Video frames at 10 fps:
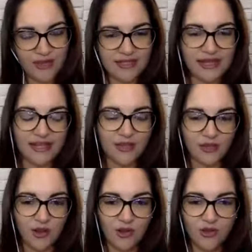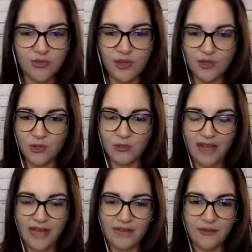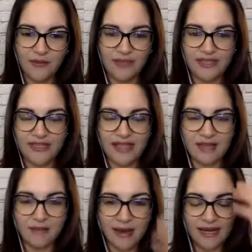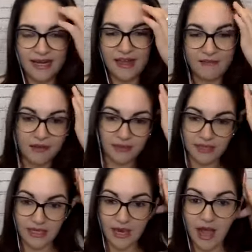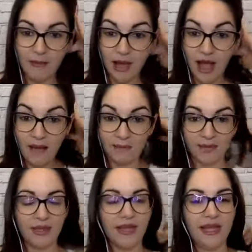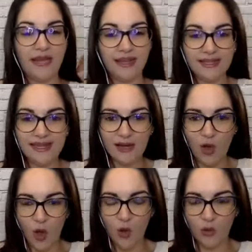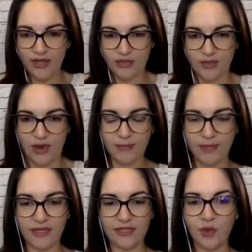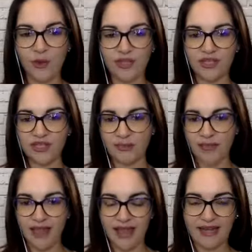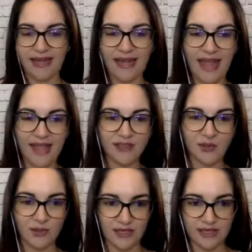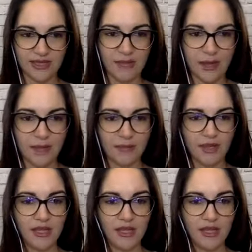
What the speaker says: And seeing it out to the long term is also planning for things that might inevitably come up. And that's not always, right? But it's always good to plan in case those things come up.